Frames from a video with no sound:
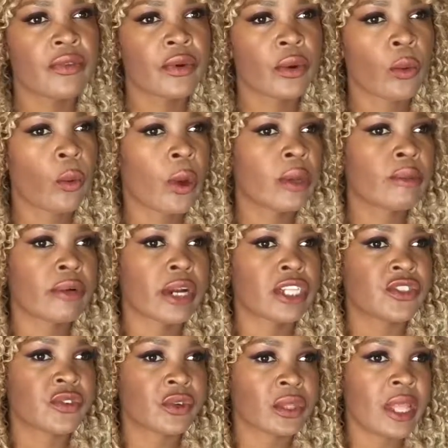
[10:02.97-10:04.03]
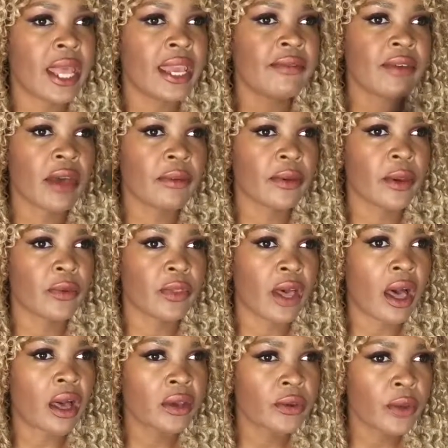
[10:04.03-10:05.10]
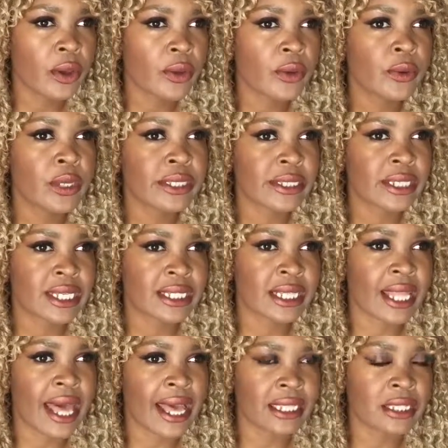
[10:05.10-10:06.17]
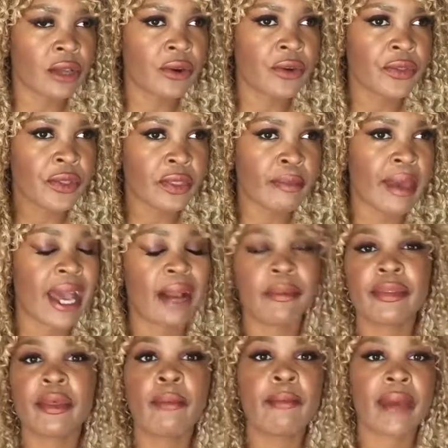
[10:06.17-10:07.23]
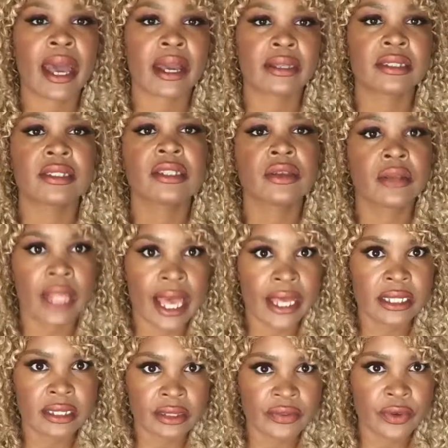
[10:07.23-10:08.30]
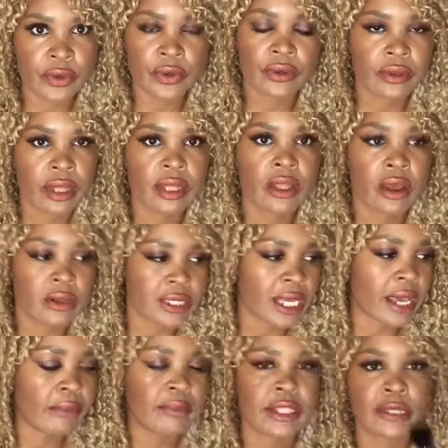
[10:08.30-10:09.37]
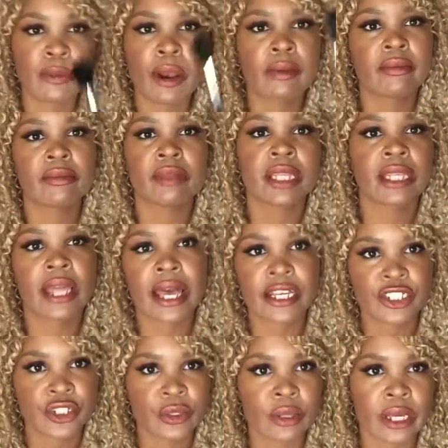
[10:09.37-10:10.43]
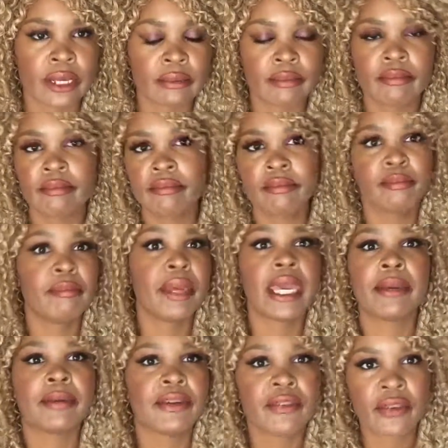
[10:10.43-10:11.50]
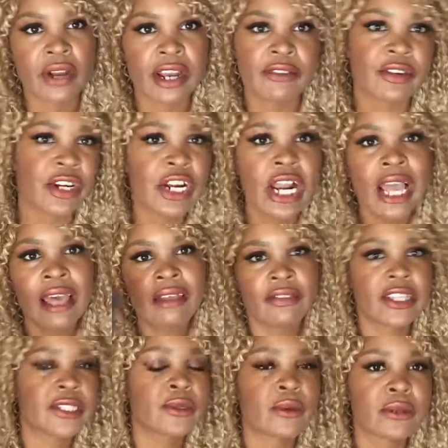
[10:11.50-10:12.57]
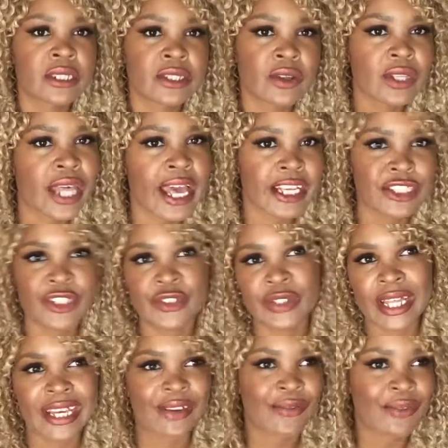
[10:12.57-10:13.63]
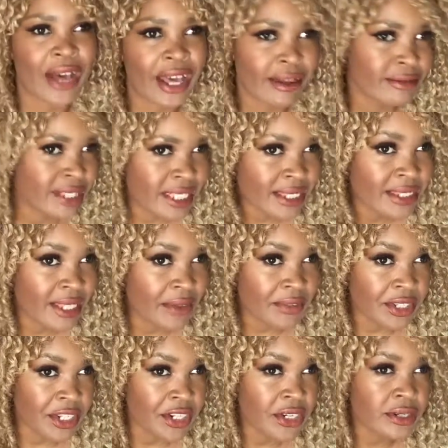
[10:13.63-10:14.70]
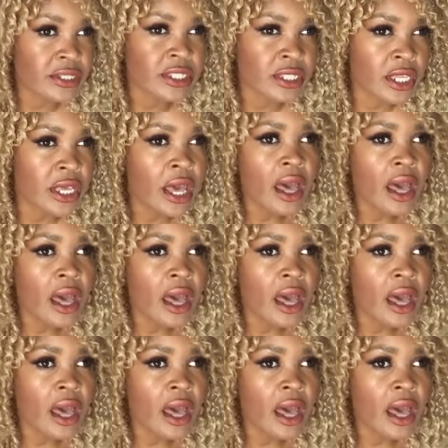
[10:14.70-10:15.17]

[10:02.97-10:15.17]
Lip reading: for one brush for life, I would go with the Haku Hodu because it does last longer than the MAC, but the MAC still lasts for a long time. This probably lasts you like maybe forever. This one will still last you like 5, 6, 7 years.